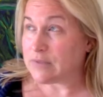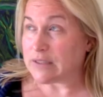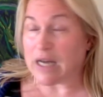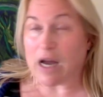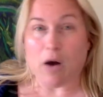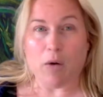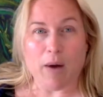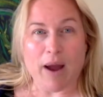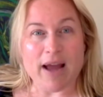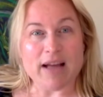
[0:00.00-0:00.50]

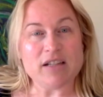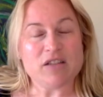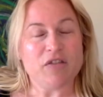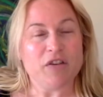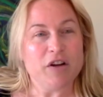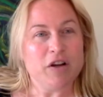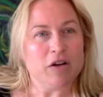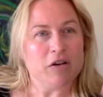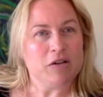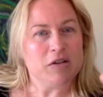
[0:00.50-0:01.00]
ask
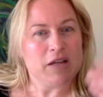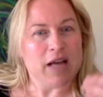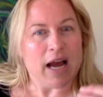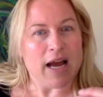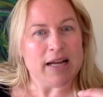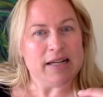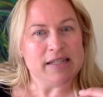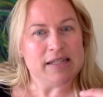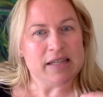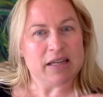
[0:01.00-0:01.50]
for your
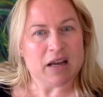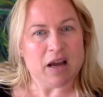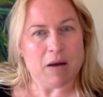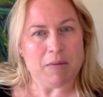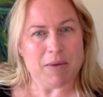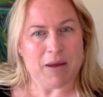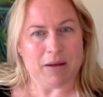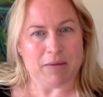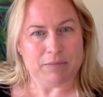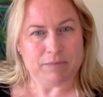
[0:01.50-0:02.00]
guides to
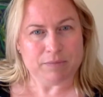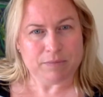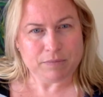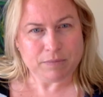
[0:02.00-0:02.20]
come in.